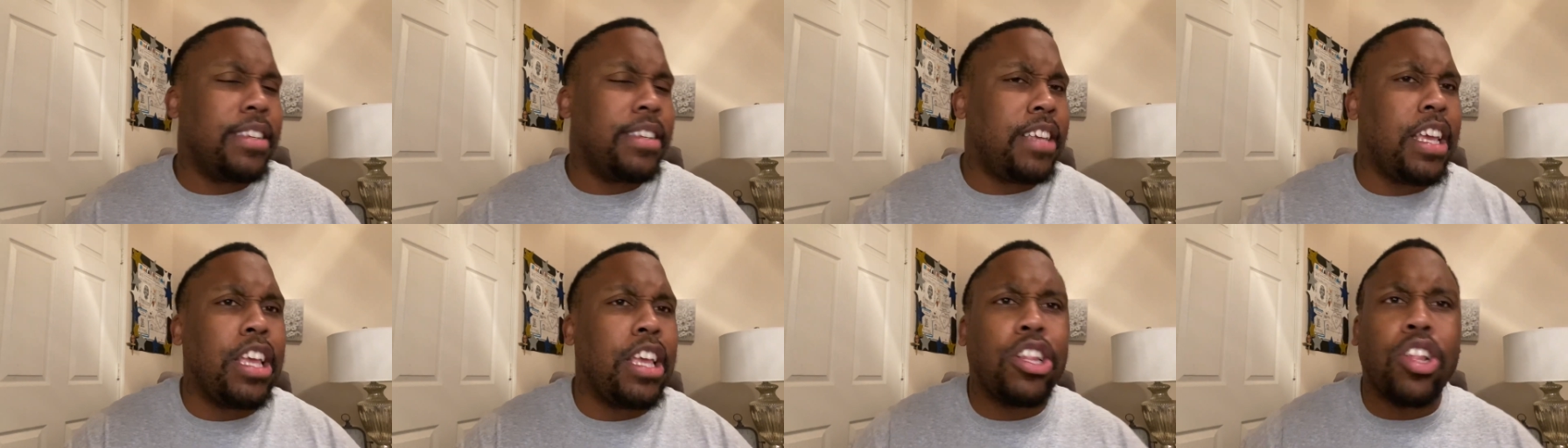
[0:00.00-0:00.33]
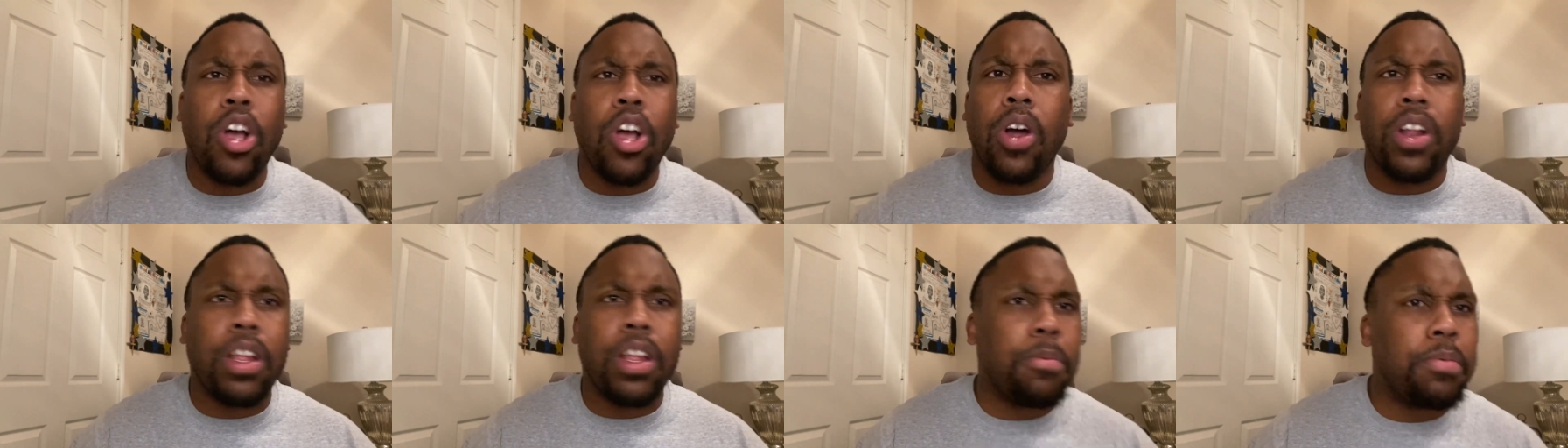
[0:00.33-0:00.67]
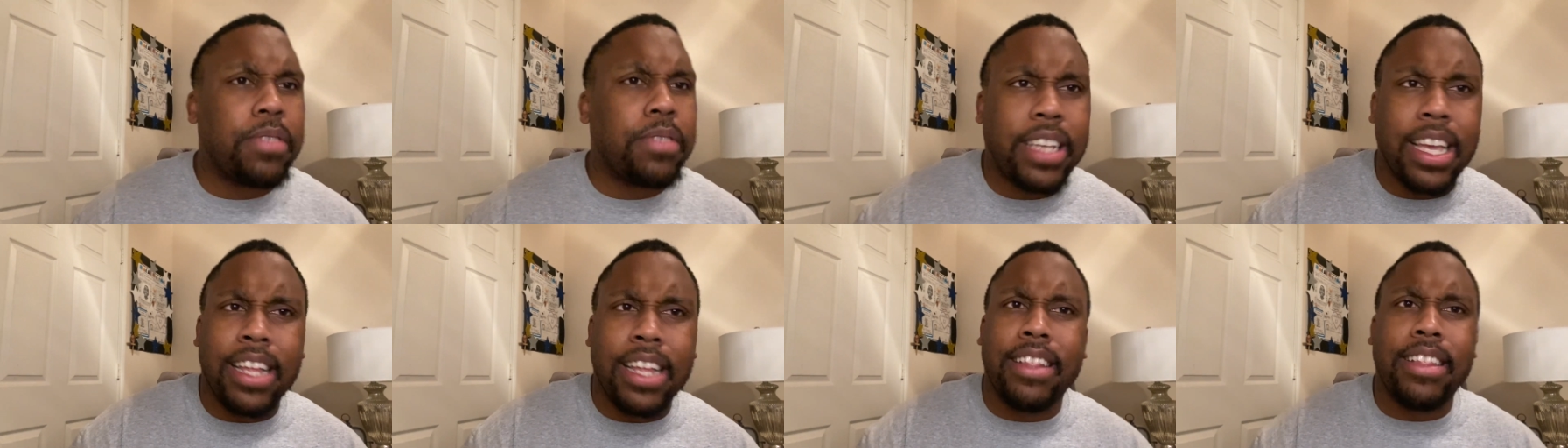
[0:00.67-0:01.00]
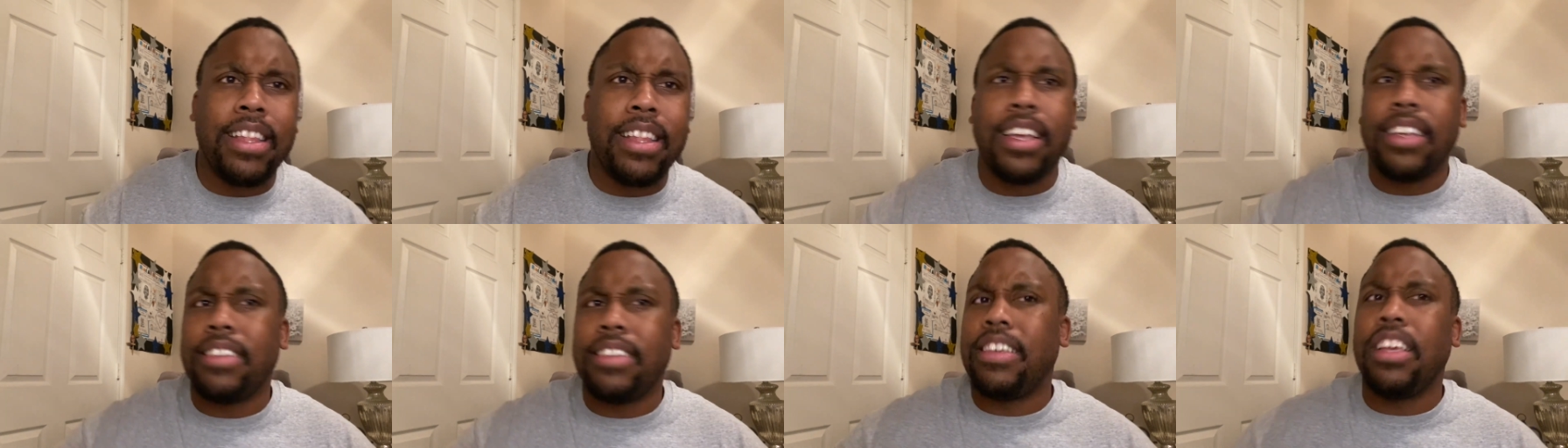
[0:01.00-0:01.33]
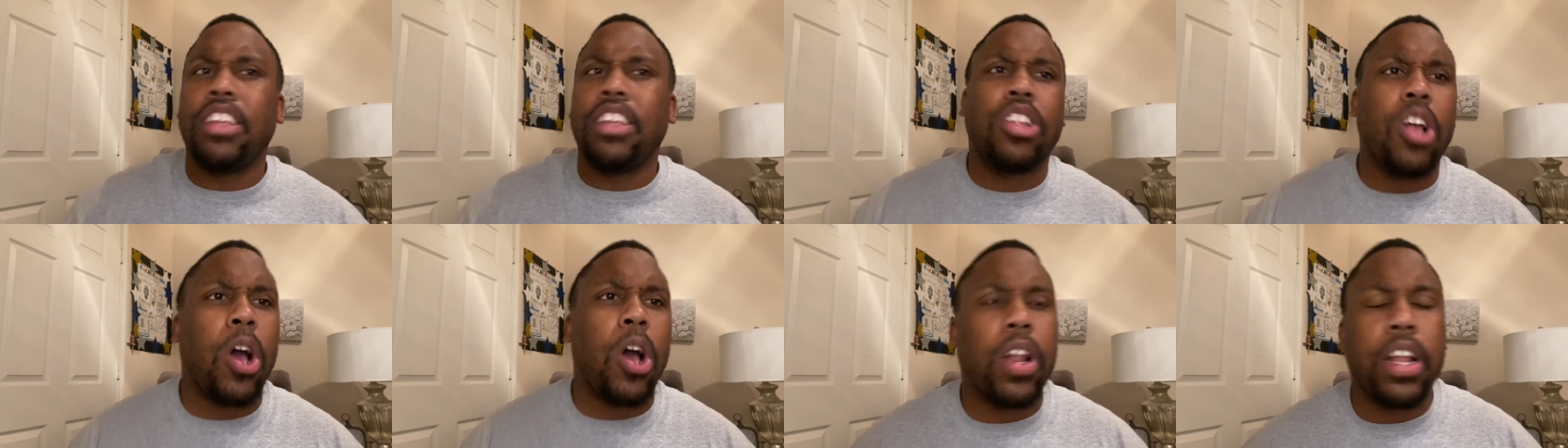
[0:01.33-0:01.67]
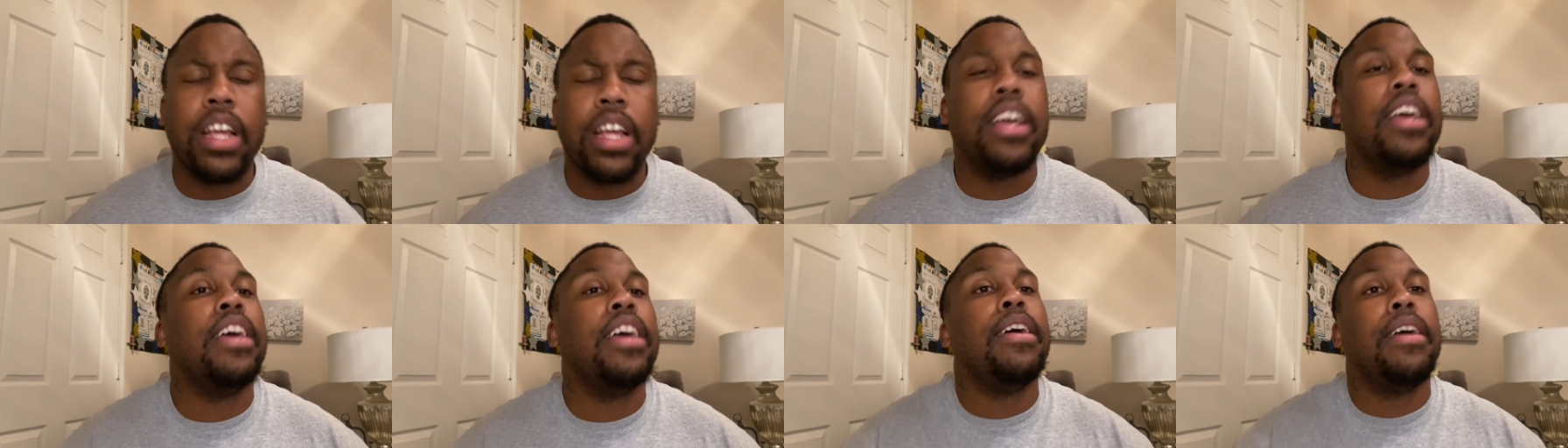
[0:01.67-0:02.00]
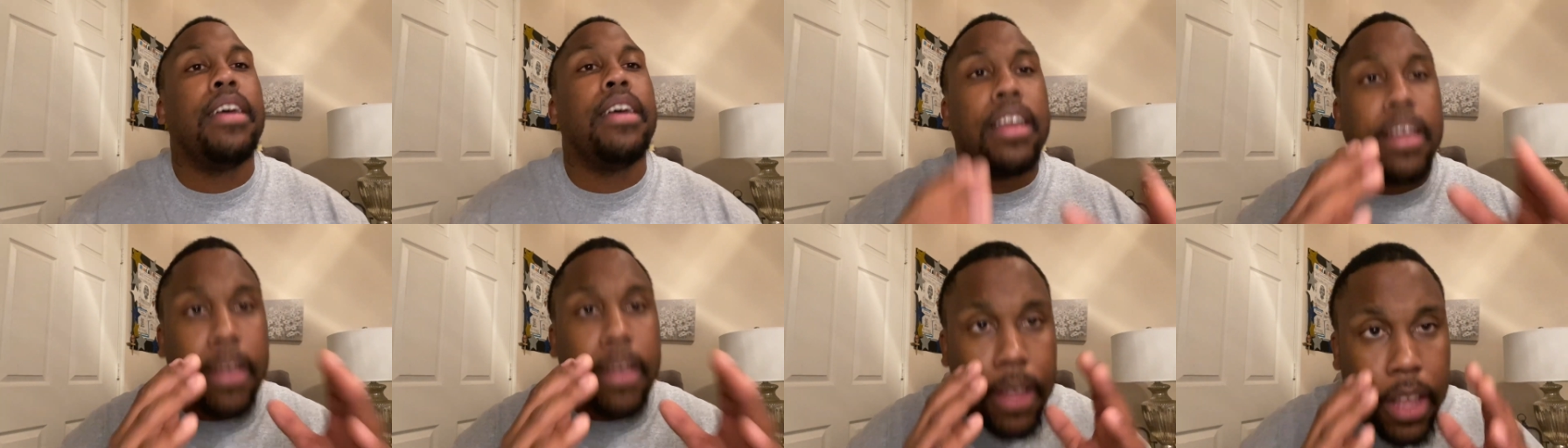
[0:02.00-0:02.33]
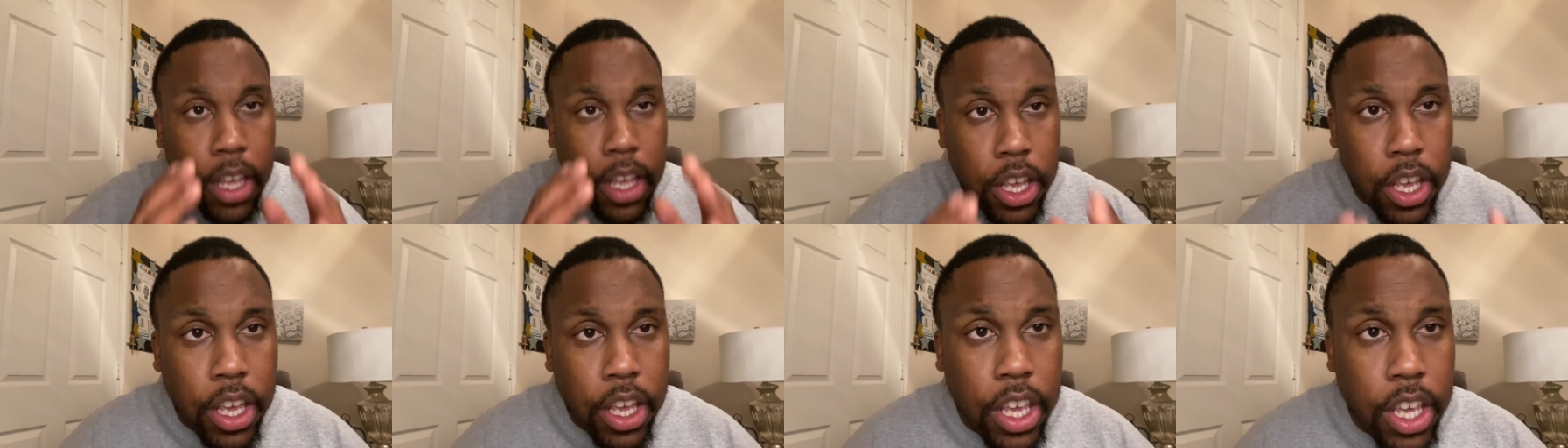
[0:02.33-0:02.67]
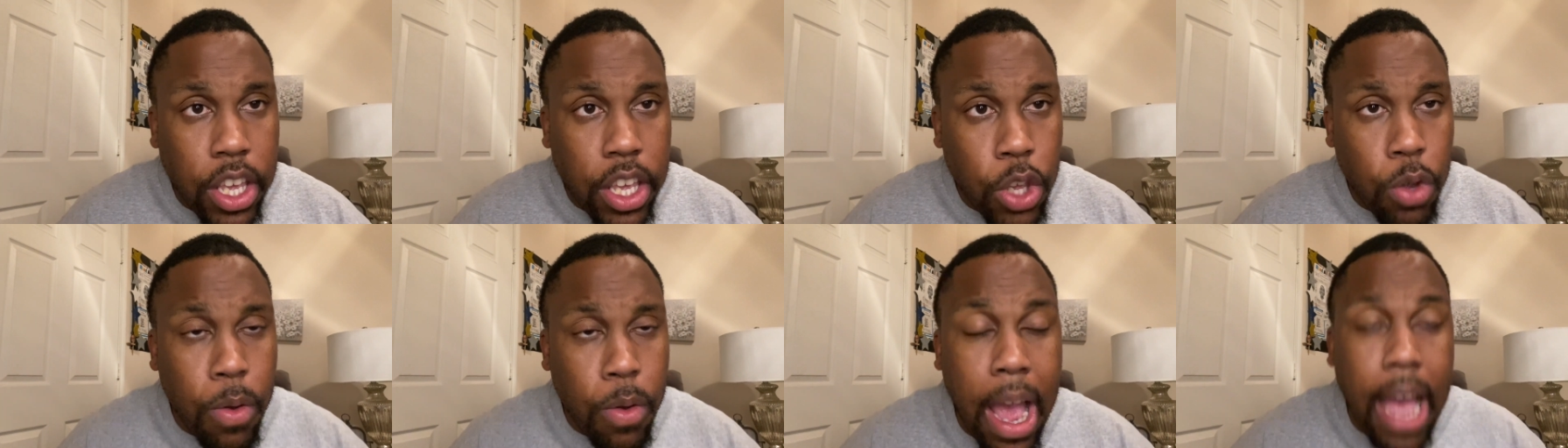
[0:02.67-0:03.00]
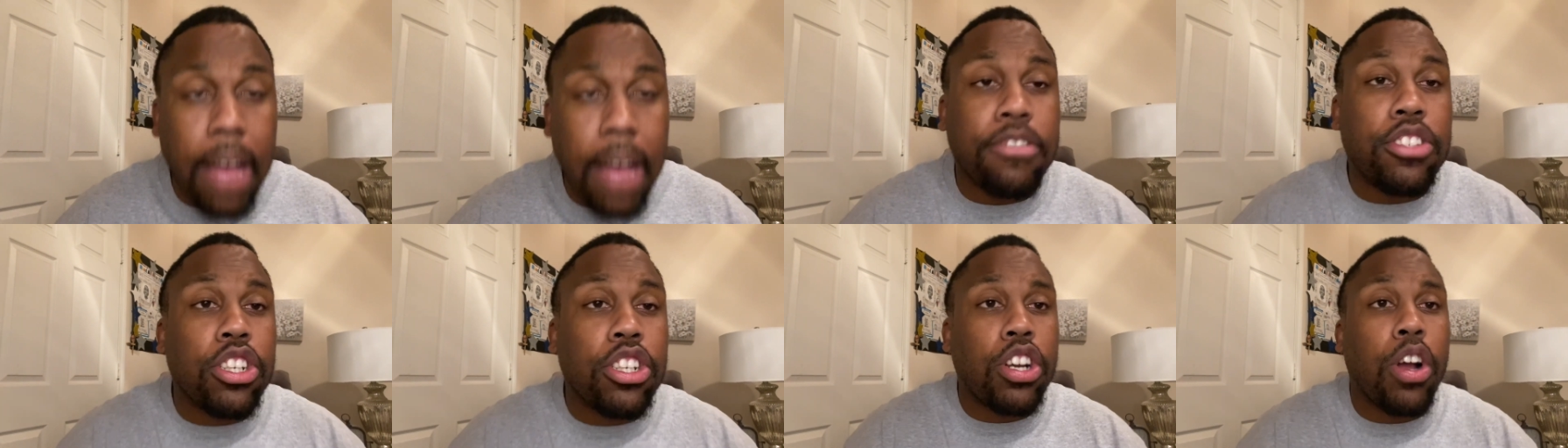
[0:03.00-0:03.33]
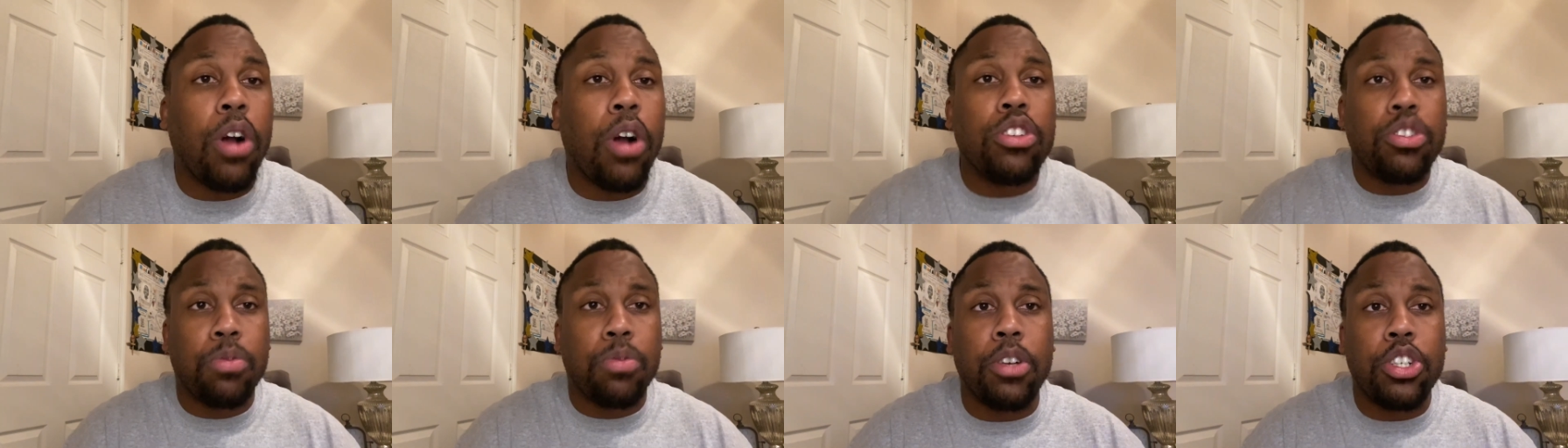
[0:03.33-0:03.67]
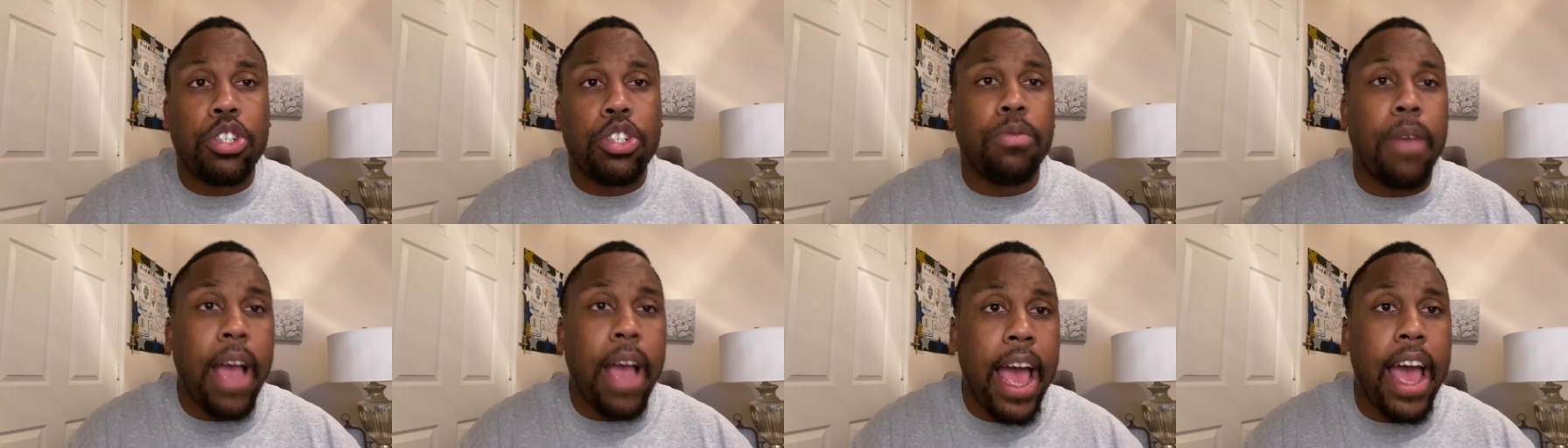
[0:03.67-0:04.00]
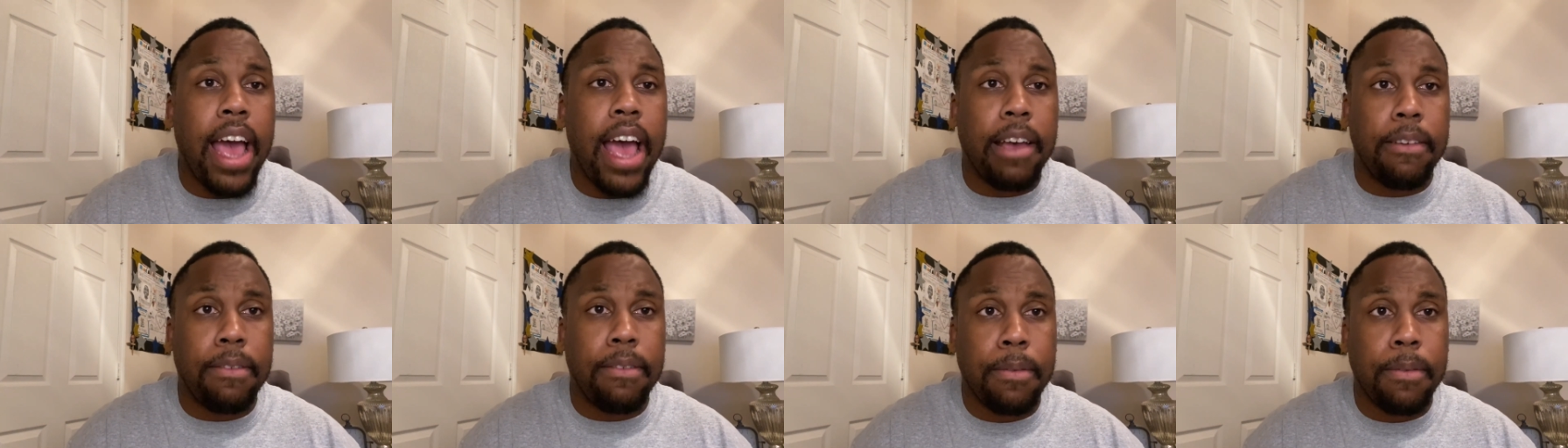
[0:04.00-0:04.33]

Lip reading: He thought he was getting this. He thought you have to coach what you have.